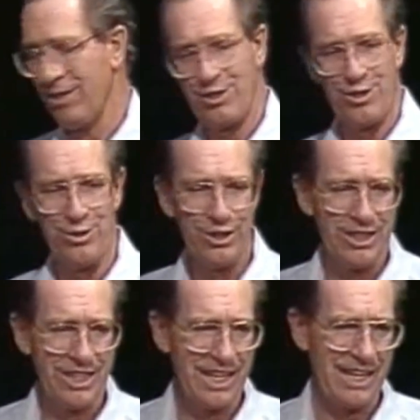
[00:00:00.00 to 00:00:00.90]
the cool of
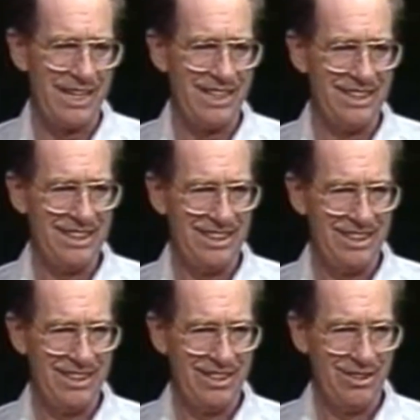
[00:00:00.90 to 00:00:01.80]
the day,
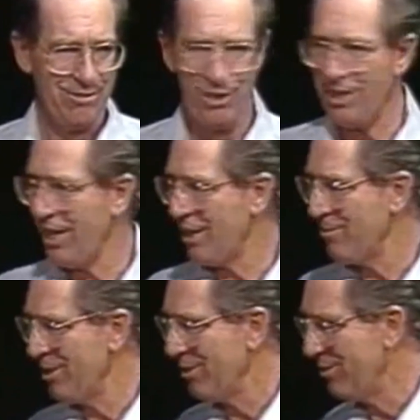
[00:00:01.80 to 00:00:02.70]
what did Adam
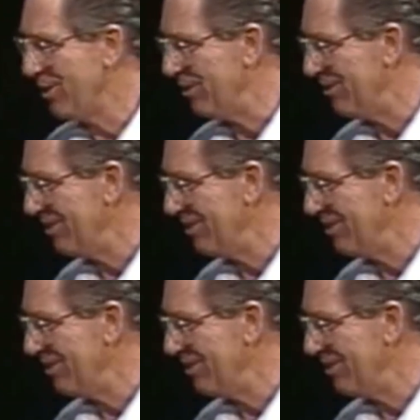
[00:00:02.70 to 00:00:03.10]
and Eve do?